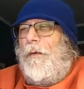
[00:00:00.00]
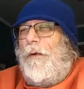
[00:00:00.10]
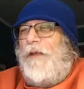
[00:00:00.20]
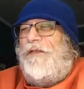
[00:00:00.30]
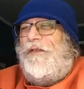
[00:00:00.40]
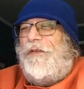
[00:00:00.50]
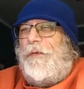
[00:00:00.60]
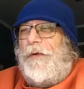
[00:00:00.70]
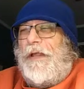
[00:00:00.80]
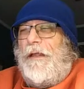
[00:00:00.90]
Rust
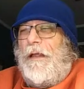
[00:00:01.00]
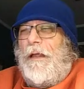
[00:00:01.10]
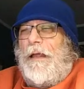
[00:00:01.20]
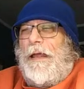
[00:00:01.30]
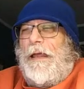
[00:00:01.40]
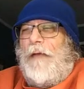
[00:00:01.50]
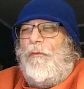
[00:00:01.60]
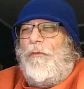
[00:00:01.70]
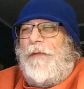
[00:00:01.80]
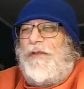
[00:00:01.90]
3, and
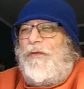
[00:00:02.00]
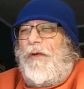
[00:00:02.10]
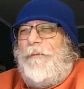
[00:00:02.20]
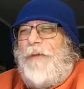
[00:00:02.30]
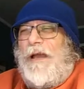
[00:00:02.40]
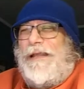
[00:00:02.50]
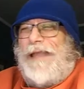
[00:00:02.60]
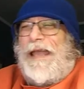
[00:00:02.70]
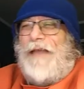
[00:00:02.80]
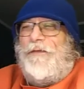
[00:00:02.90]
we'll be joined by
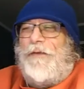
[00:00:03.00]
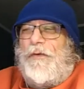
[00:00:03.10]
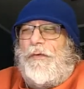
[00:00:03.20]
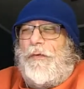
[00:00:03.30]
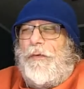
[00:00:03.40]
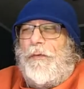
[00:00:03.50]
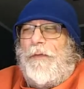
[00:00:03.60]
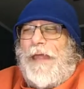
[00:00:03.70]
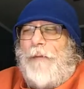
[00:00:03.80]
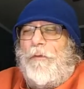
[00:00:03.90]
cast and crew of
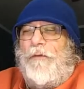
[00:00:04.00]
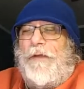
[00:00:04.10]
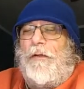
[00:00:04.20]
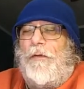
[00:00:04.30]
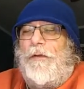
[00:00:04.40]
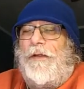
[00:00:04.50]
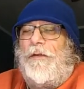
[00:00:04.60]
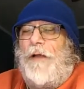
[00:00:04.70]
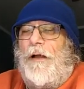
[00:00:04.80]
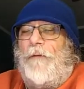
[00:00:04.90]
that movie,
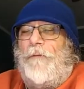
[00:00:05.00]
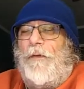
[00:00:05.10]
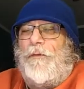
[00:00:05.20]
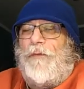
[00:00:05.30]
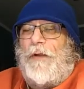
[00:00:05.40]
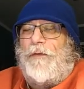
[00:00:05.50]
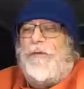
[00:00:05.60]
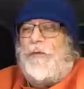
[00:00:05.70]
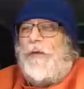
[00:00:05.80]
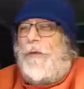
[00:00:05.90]
including uh, film director,
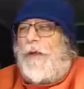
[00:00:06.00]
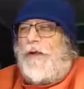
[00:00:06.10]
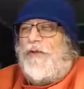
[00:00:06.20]
screenwriter